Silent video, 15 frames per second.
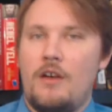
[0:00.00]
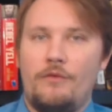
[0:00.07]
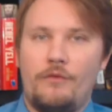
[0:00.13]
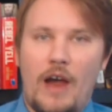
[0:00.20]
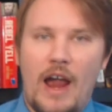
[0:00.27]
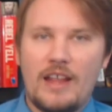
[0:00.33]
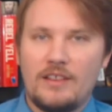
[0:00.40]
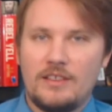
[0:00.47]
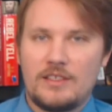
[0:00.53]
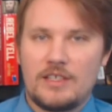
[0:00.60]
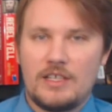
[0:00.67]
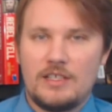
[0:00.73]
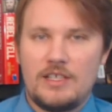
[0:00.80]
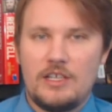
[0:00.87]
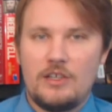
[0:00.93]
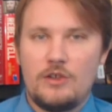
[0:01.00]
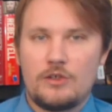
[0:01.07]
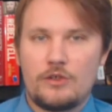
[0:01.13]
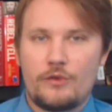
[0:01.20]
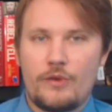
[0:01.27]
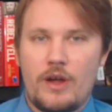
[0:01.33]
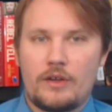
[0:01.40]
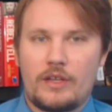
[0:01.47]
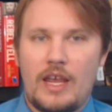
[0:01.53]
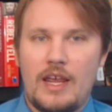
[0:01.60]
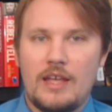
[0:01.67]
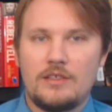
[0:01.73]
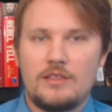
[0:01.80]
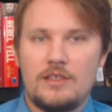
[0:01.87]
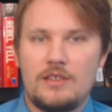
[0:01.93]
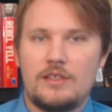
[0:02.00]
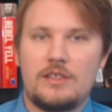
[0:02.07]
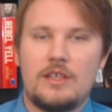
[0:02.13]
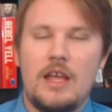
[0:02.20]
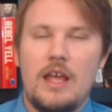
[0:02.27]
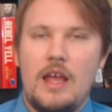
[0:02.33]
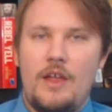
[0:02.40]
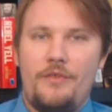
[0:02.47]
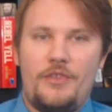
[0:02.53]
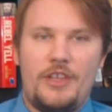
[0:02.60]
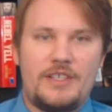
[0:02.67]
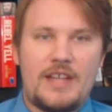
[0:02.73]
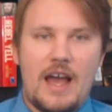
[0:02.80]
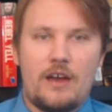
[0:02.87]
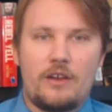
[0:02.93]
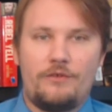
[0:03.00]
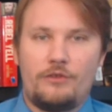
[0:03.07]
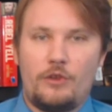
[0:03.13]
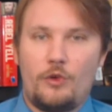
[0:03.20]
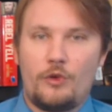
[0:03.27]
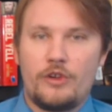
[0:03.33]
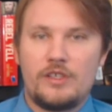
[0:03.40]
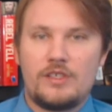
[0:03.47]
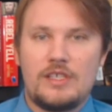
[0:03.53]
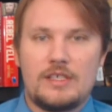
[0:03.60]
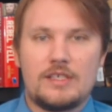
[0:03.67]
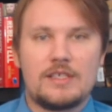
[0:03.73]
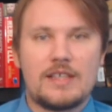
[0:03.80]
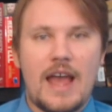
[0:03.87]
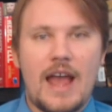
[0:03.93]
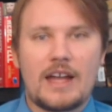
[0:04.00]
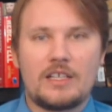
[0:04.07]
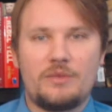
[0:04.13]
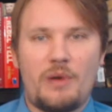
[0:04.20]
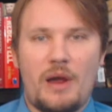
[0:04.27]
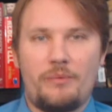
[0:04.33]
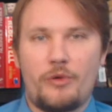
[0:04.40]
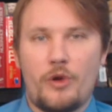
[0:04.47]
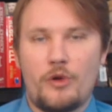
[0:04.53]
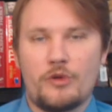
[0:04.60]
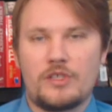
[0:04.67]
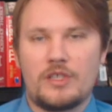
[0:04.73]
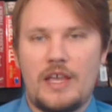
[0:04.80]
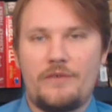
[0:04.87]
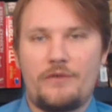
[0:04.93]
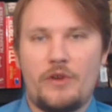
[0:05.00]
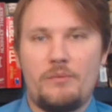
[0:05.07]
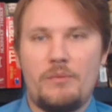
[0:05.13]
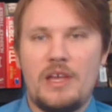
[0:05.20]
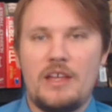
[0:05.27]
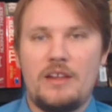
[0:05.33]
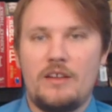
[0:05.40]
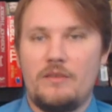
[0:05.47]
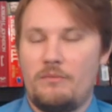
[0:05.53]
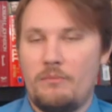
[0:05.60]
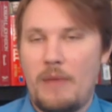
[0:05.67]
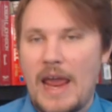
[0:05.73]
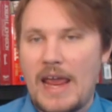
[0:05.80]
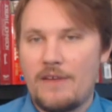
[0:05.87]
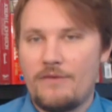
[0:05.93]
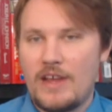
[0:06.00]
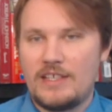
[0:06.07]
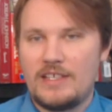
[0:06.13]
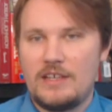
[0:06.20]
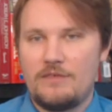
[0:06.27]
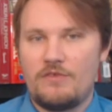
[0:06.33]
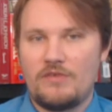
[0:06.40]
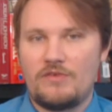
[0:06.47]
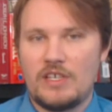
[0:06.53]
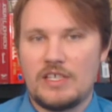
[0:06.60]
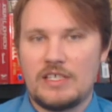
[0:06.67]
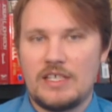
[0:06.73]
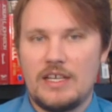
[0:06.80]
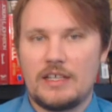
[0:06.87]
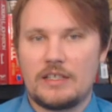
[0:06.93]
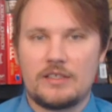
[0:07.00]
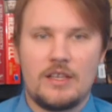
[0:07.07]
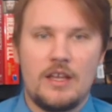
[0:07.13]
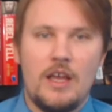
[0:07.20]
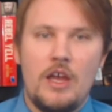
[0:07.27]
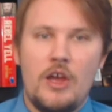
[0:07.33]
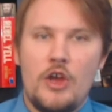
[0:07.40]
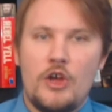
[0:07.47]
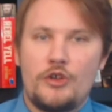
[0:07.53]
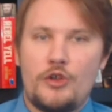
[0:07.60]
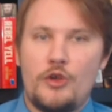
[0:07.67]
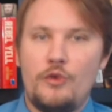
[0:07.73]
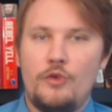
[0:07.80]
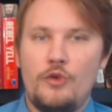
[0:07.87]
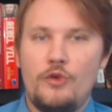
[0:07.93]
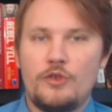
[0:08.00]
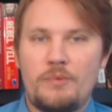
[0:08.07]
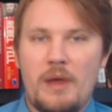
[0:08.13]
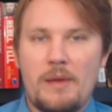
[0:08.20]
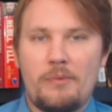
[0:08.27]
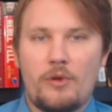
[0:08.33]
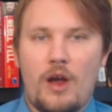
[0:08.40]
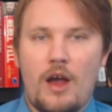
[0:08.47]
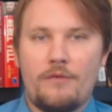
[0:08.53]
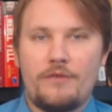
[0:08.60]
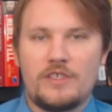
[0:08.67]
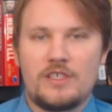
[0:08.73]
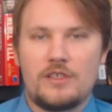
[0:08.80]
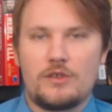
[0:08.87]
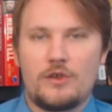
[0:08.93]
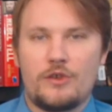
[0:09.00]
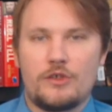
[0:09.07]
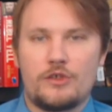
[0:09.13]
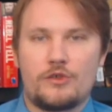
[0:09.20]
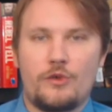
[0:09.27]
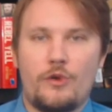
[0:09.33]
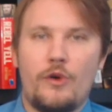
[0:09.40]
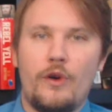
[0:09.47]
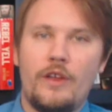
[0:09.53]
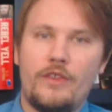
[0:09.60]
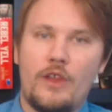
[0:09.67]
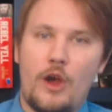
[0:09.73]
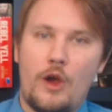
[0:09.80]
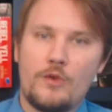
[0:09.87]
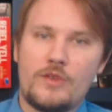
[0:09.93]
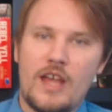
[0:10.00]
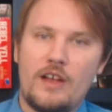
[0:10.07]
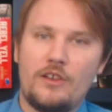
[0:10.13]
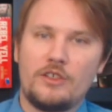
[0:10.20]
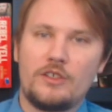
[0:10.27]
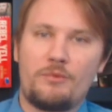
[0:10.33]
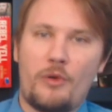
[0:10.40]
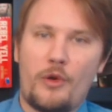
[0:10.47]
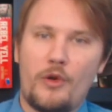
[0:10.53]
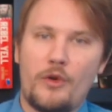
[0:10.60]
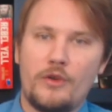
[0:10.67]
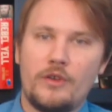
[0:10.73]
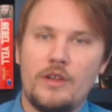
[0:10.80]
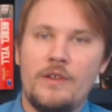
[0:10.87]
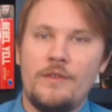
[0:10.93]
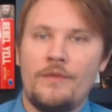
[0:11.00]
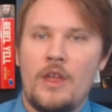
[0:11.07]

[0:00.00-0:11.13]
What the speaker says: Violence continues throughout Kansas. The town of Lawrence is sacked by pro-slavery men in May of 1856. Two newspaper offices are destroyed. The hotel is burned.